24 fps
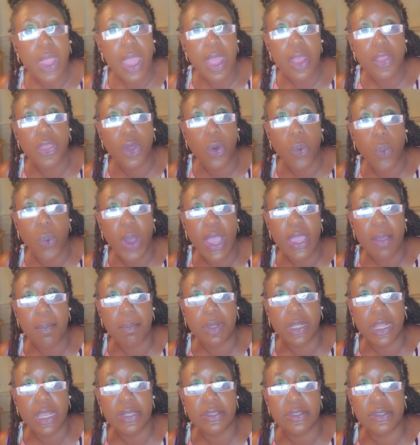the white
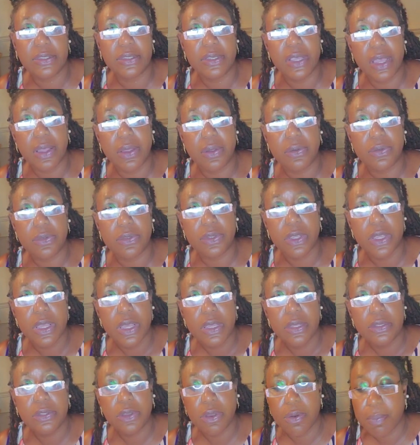blood cells.
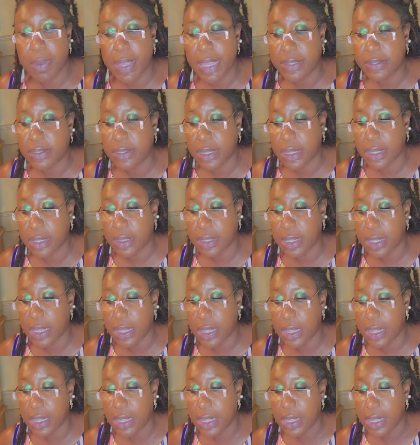So
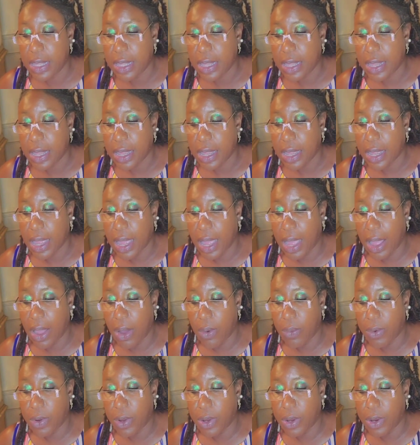basically,
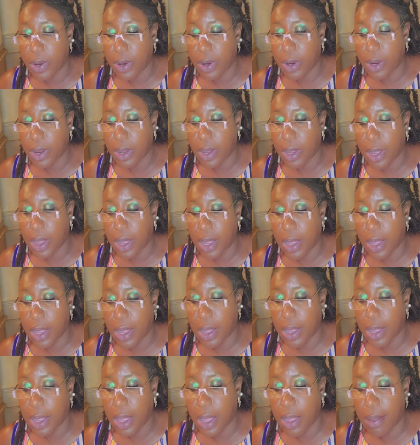our
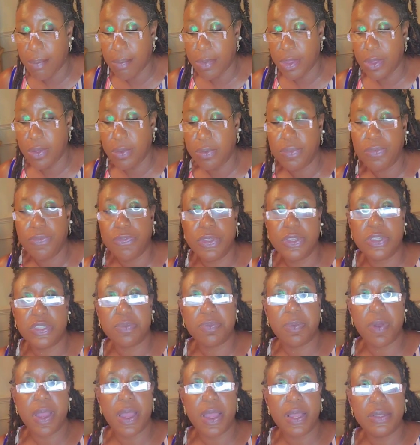immune
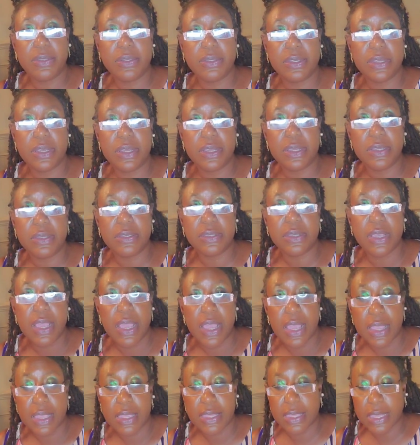response is
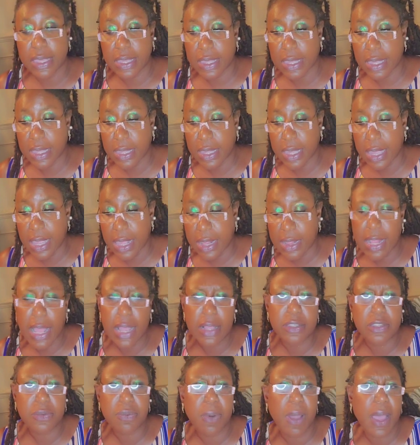kicking in.
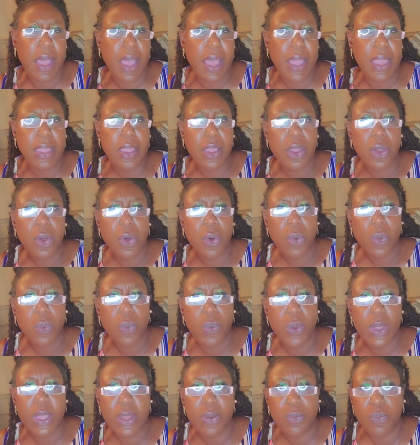That's why
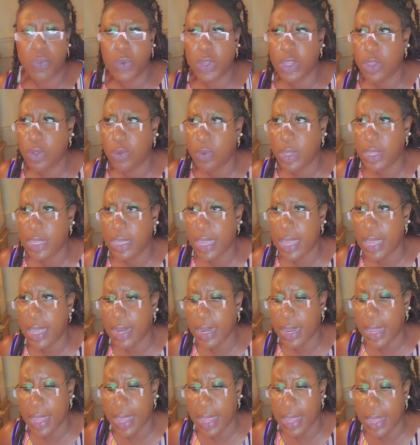when you
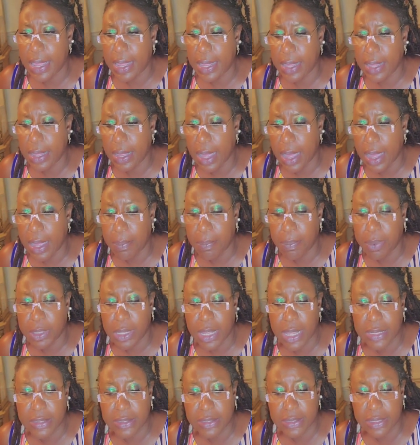get a
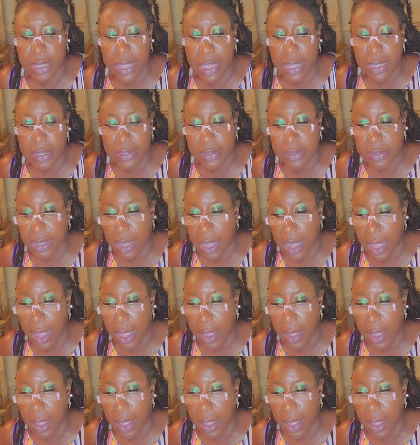blood test,